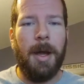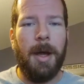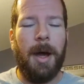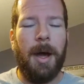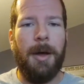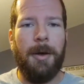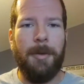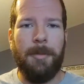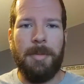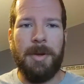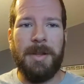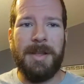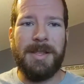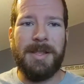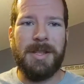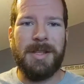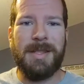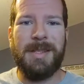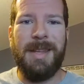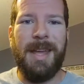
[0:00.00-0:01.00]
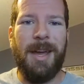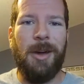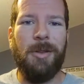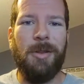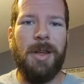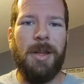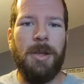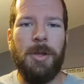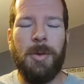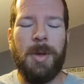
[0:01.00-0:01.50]
But it's just now
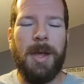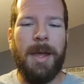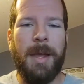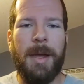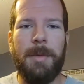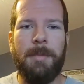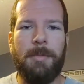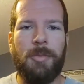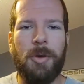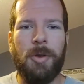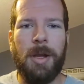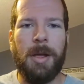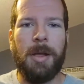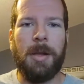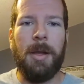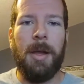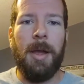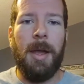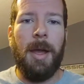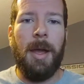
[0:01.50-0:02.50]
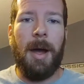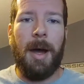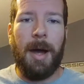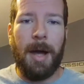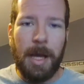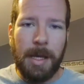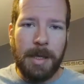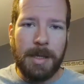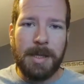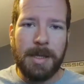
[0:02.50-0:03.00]
that you can't bring
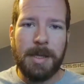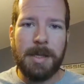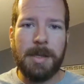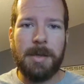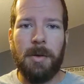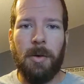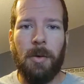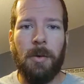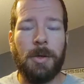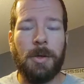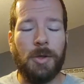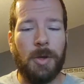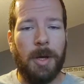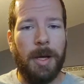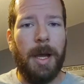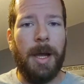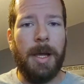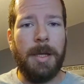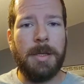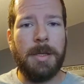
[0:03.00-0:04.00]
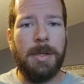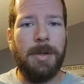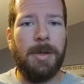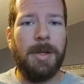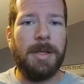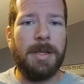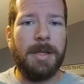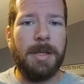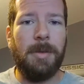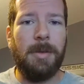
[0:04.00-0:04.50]
ice or dry ice. You
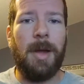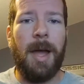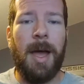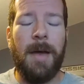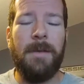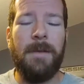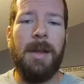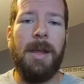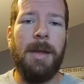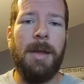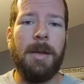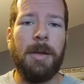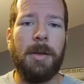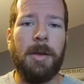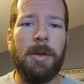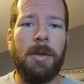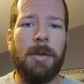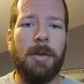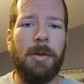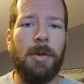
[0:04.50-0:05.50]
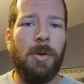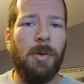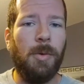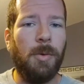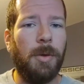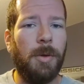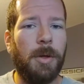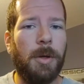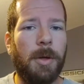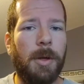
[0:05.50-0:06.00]
can still have it in a
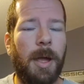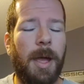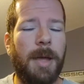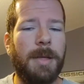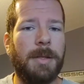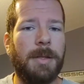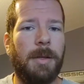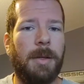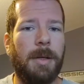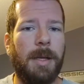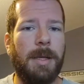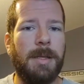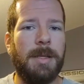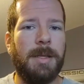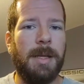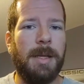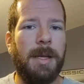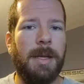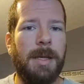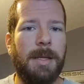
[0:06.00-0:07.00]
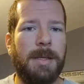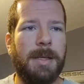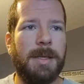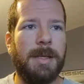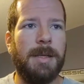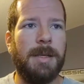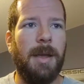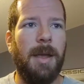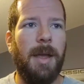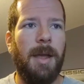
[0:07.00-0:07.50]
cooler as long as
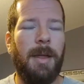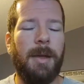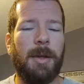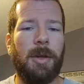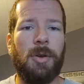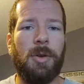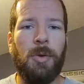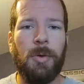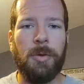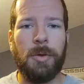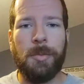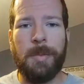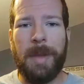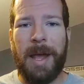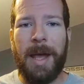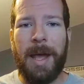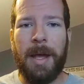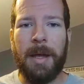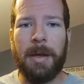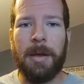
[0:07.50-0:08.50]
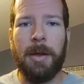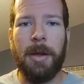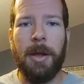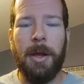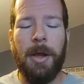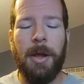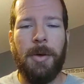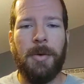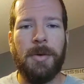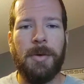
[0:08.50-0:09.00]
it's like a cooler bag
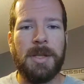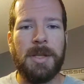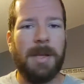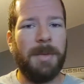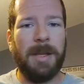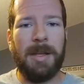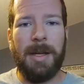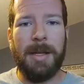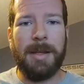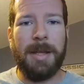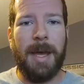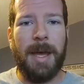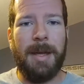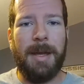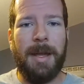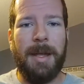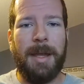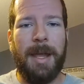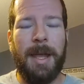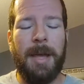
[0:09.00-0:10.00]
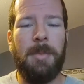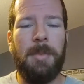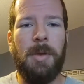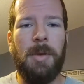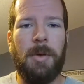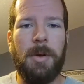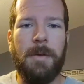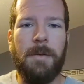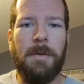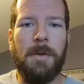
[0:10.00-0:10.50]
or something like that. It can't be
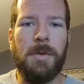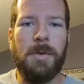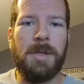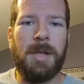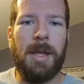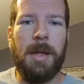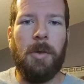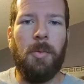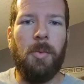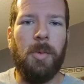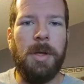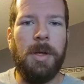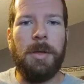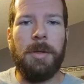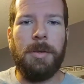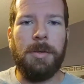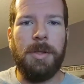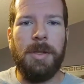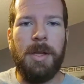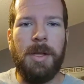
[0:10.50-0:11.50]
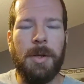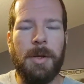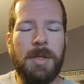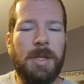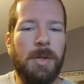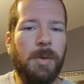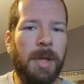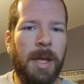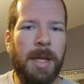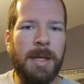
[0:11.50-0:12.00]
one of those like wheeled,
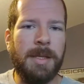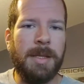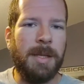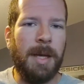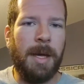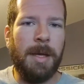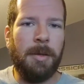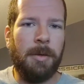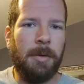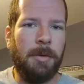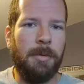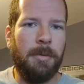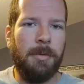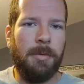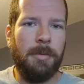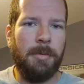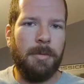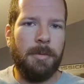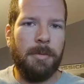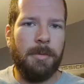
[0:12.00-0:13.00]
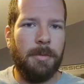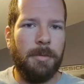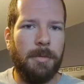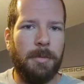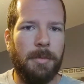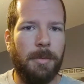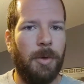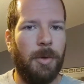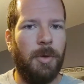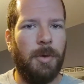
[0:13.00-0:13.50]
suitcase style
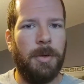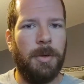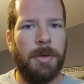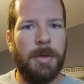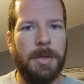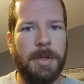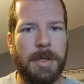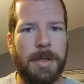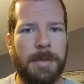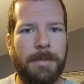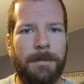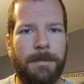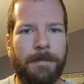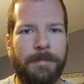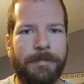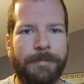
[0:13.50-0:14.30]
coolers.